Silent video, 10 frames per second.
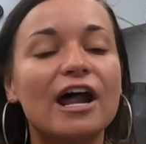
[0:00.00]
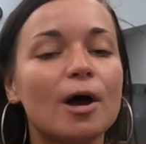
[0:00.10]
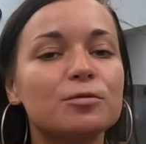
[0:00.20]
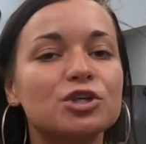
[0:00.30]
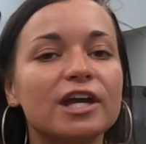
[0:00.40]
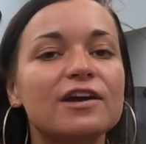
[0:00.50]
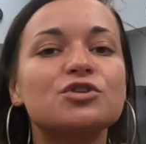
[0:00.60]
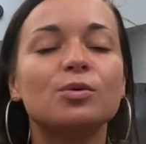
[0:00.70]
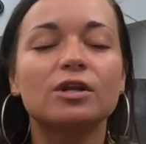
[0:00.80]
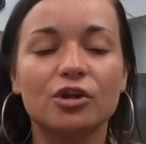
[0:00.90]
That option
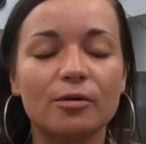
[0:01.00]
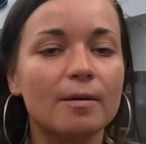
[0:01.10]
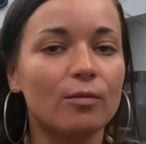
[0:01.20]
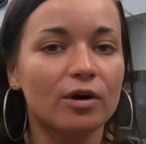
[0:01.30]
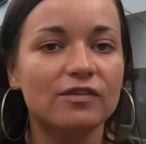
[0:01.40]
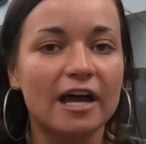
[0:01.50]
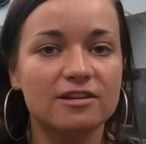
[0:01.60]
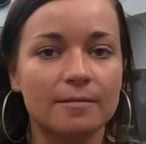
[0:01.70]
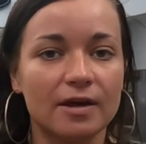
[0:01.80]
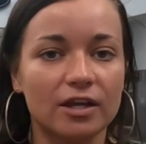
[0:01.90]
gives you a little bit more
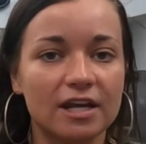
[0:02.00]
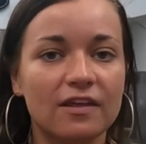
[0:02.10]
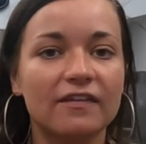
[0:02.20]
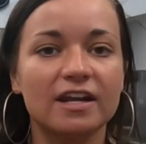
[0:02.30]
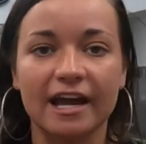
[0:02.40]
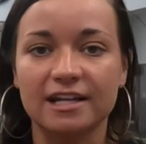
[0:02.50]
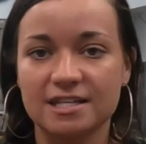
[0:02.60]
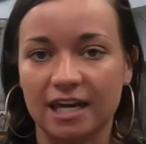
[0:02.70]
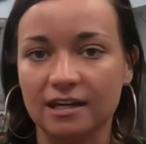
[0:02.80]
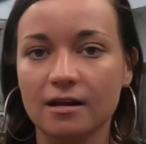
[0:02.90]
flexibility than the
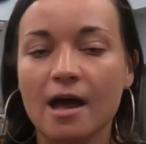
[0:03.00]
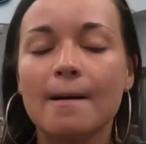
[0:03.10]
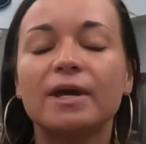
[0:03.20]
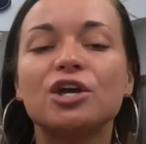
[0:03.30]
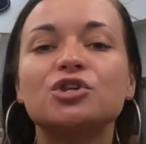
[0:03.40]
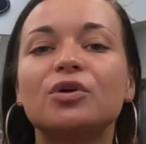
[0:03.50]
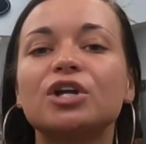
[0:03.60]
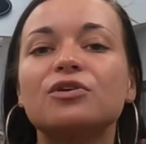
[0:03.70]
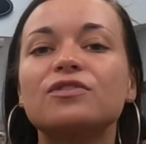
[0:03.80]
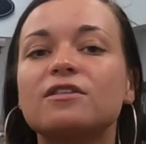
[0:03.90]
19 because you
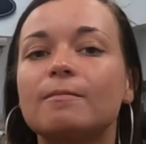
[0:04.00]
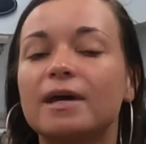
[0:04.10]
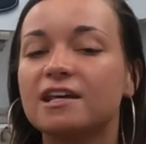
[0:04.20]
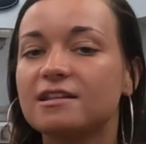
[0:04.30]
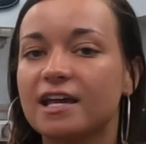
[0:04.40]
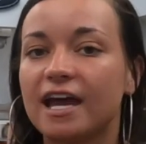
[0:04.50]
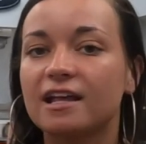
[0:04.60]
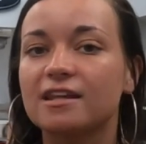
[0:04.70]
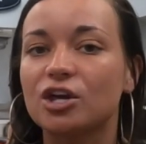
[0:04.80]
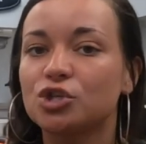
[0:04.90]
can use as many
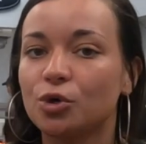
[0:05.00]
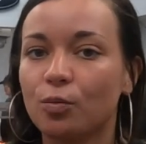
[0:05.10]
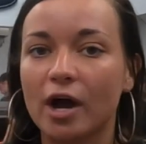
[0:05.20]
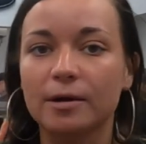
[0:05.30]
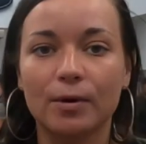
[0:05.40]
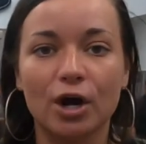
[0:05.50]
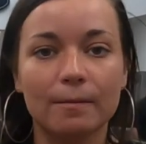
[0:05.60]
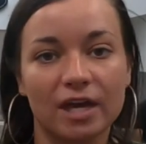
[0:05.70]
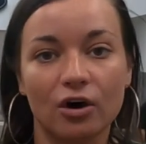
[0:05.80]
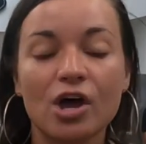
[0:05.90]
scans as you want per
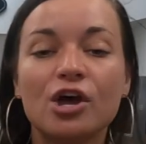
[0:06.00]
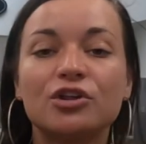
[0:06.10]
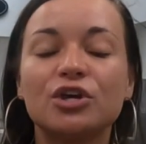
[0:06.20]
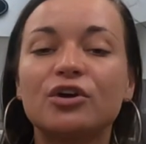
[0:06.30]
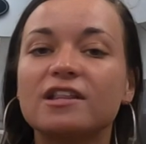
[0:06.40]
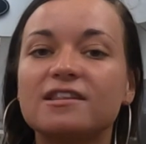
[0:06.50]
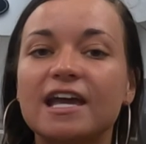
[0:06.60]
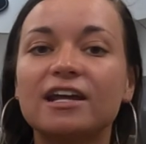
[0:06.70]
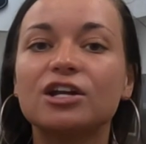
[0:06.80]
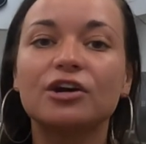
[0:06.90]
meal. So you could
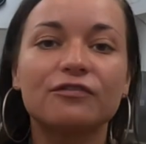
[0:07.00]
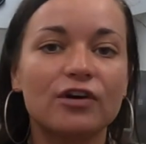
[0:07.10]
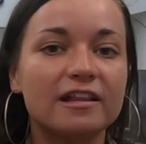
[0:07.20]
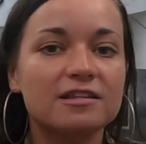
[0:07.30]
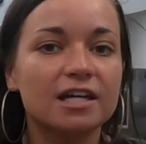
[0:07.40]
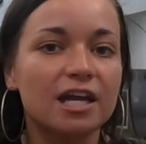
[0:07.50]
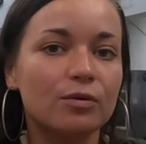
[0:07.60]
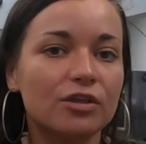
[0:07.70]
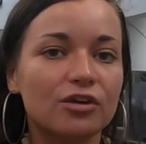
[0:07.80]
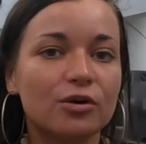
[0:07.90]
scan in your friends to
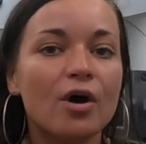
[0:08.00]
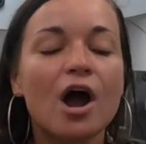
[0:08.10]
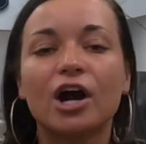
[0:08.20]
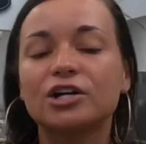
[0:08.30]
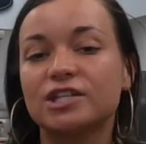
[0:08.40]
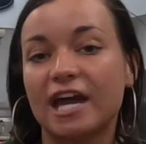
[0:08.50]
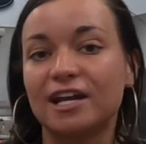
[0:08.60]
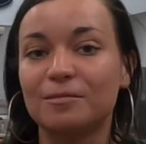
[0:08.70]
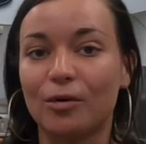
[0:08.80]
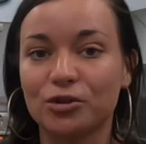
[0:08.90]
eat with you or
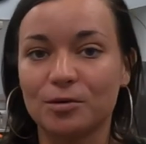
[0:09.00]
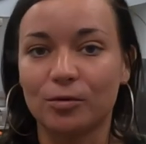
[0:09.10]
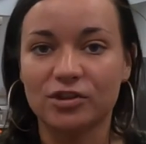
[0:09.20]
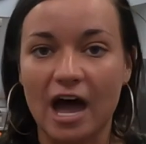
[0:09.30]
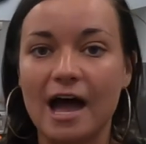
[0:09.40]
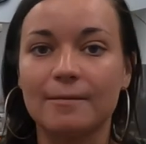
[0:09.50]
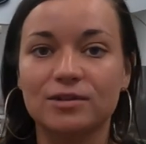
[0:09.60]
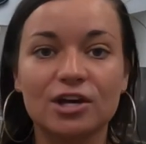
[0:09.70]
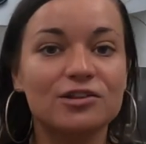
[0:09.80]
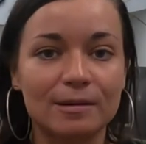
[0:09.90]
scan in multiple
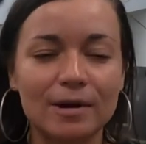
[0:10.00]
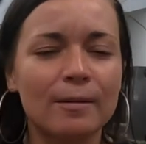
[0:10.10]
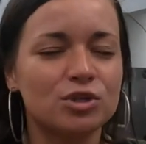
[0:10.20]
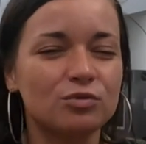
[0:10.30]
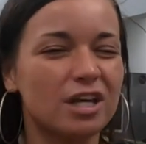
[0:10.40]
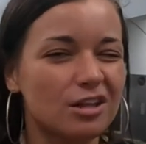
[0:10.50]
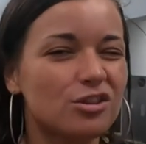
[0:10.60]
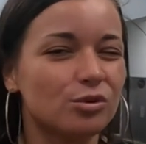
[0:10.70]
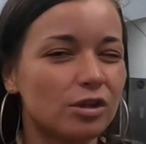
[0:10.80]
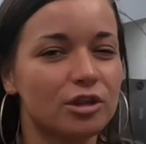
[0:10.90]
times because sometimes you need
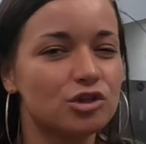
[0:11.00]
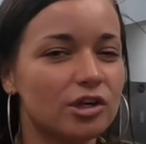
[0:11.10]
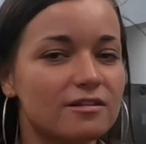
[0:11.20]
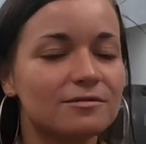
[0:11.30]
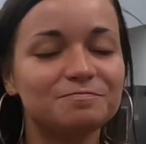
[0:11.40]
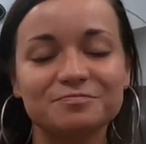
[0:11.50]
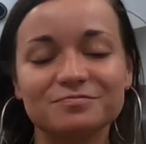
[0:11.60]
two lunches.